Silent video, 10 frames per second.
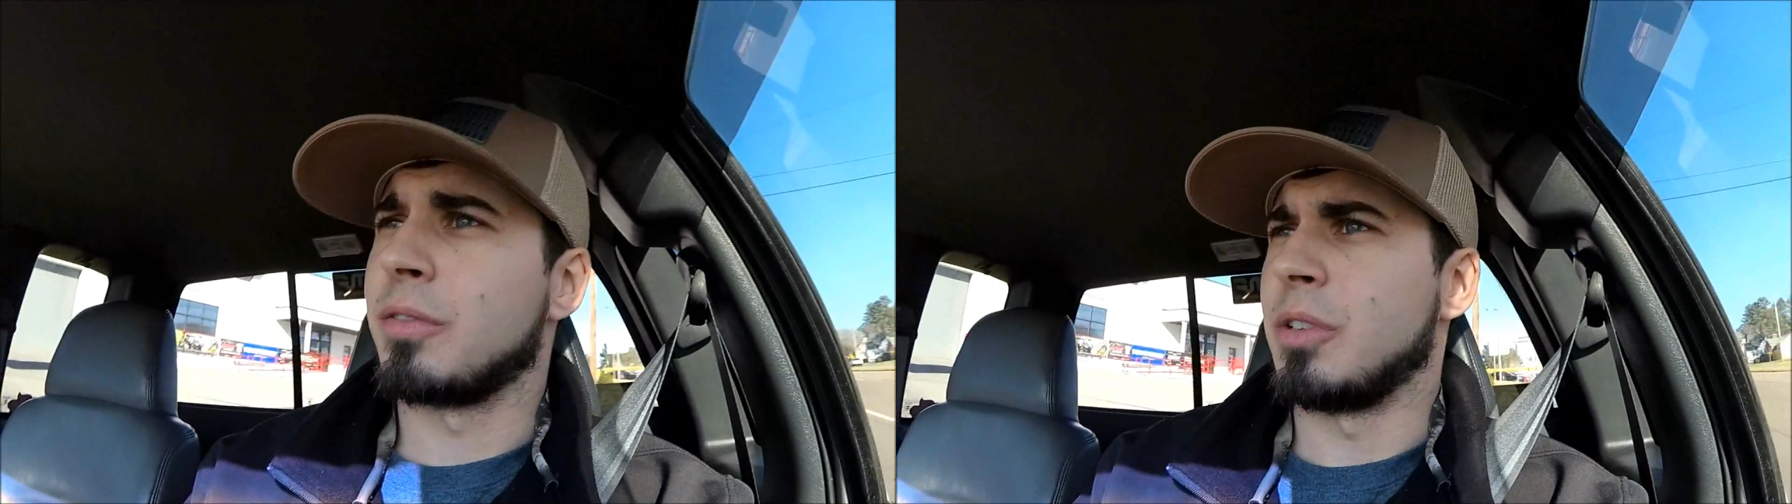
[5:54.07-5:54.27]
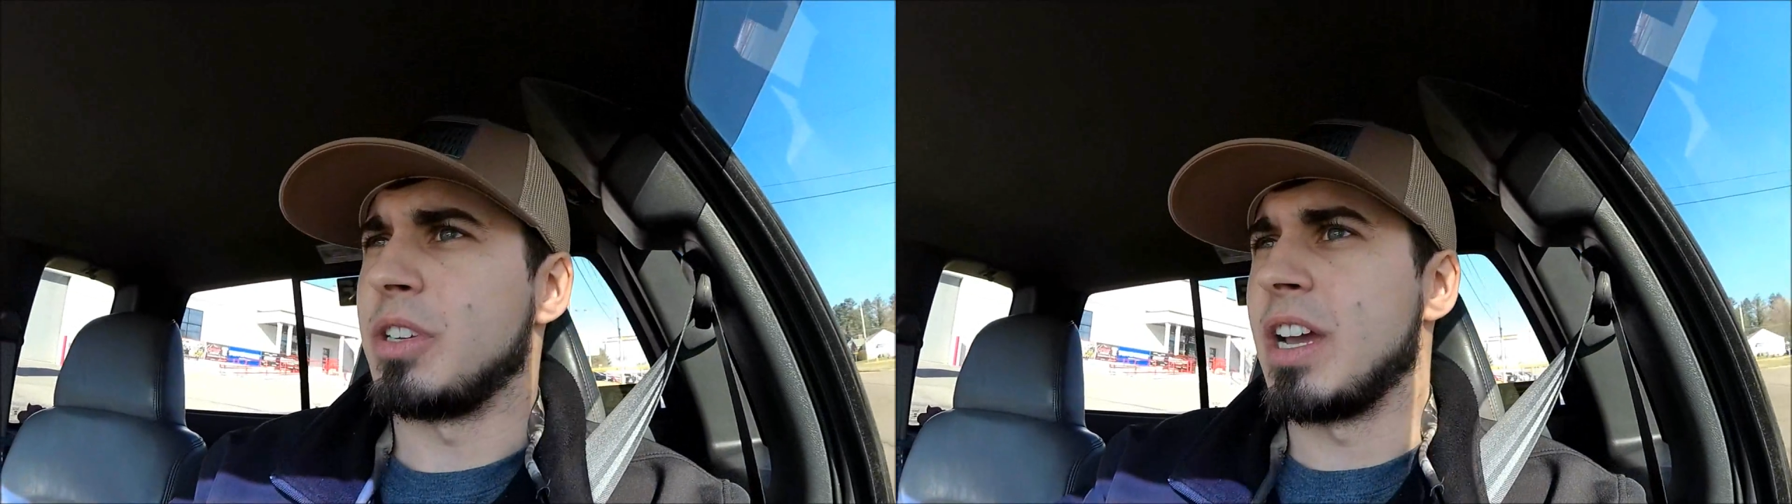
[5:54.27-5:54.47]

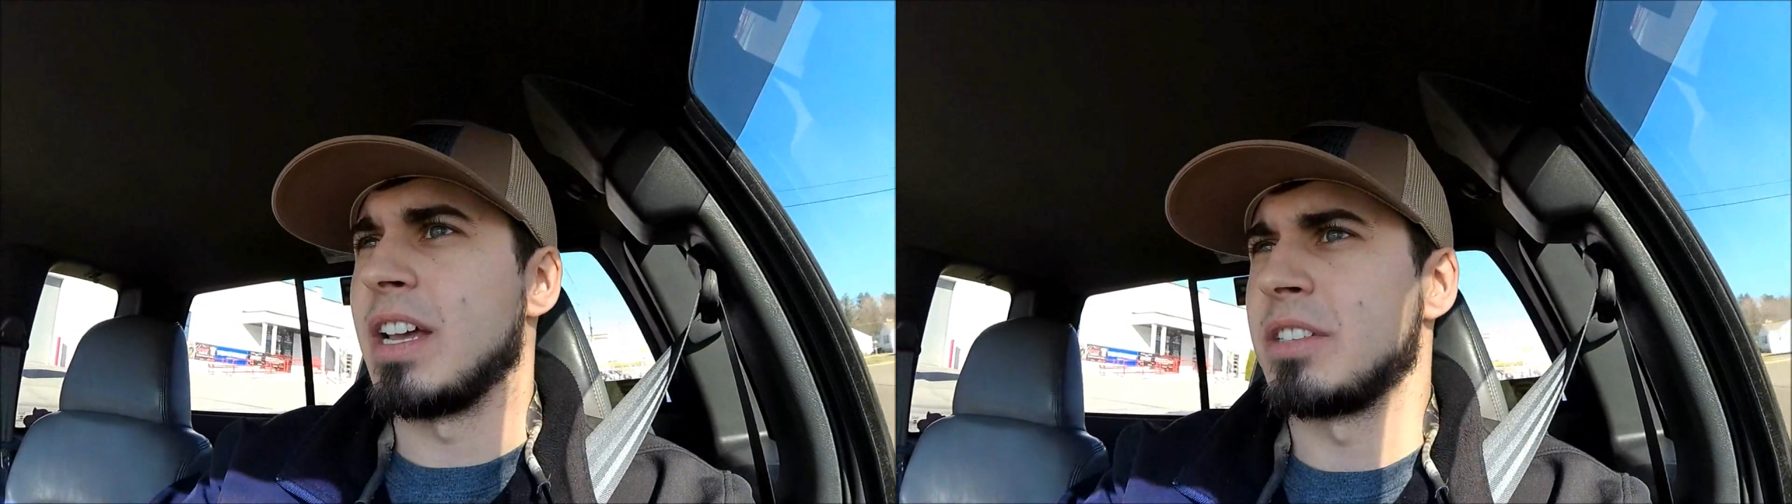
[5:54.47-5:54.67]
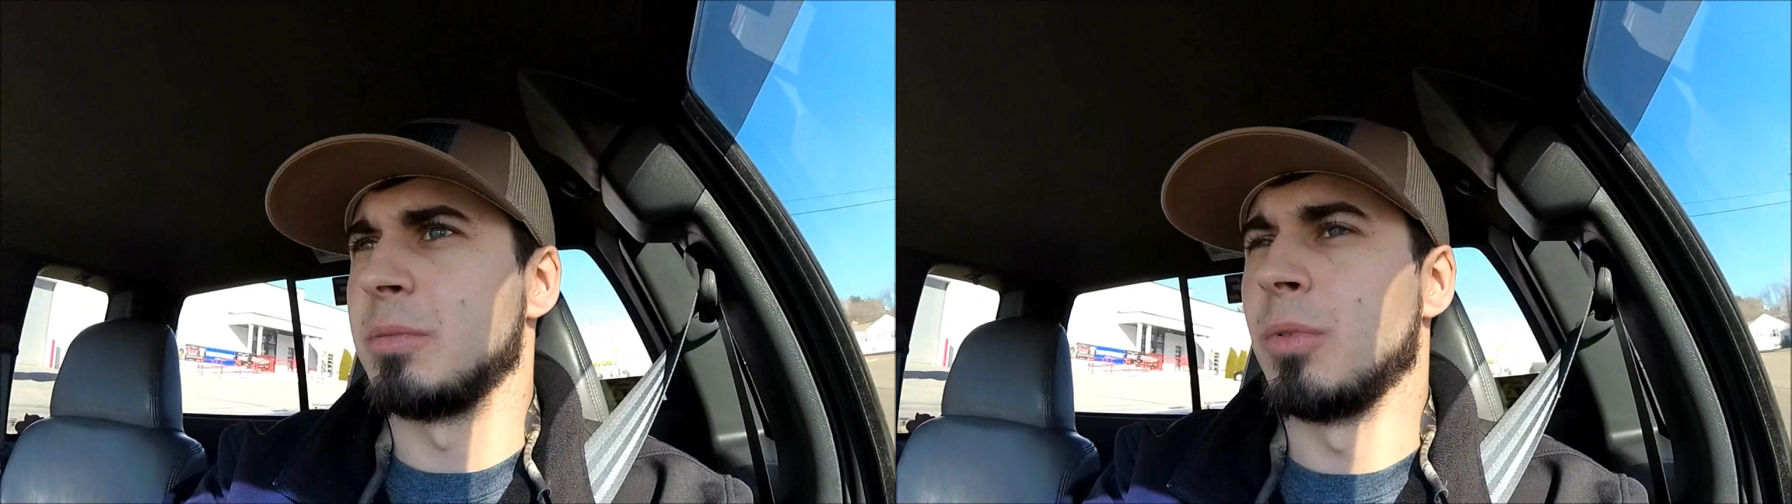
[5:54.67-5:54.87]
for you
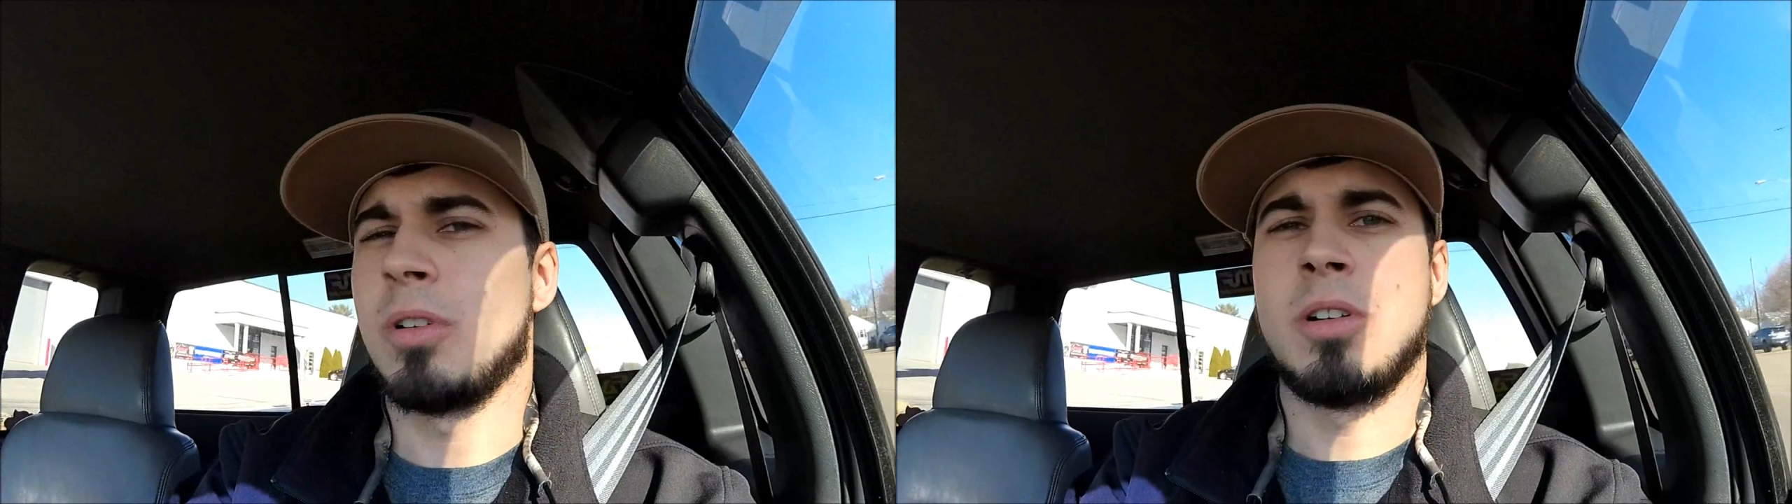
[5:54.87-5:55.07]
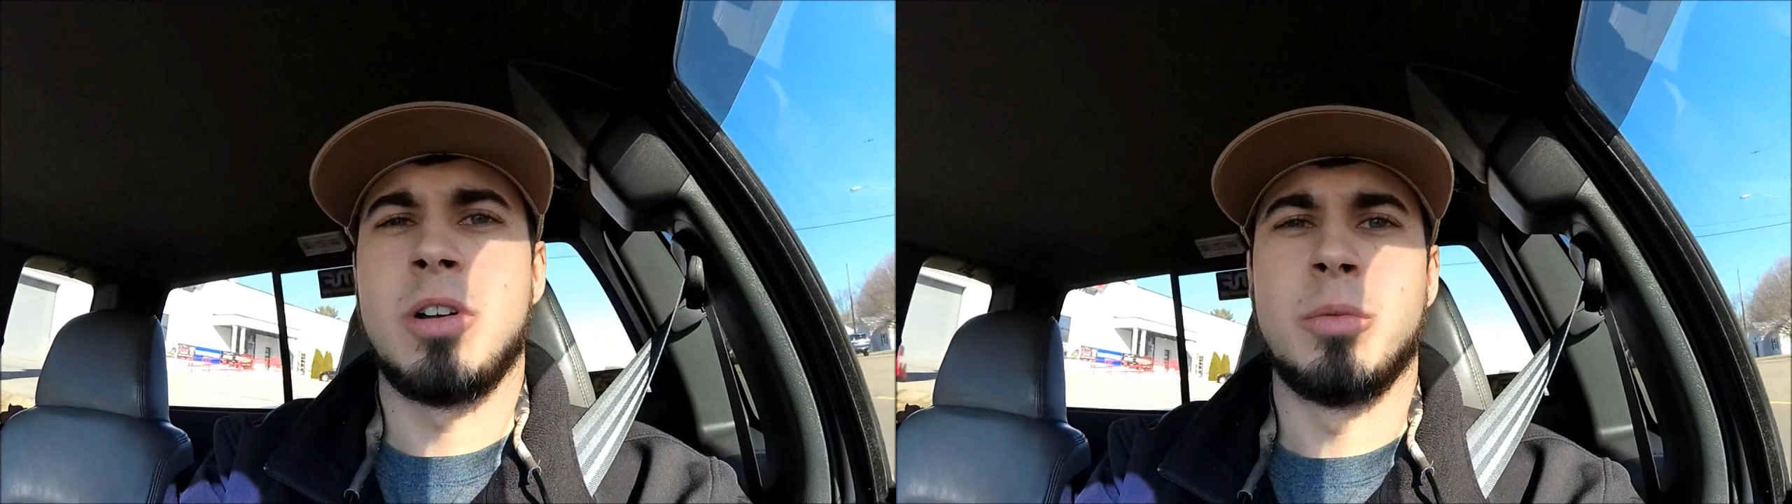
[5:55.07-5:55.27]
guys tomorrow,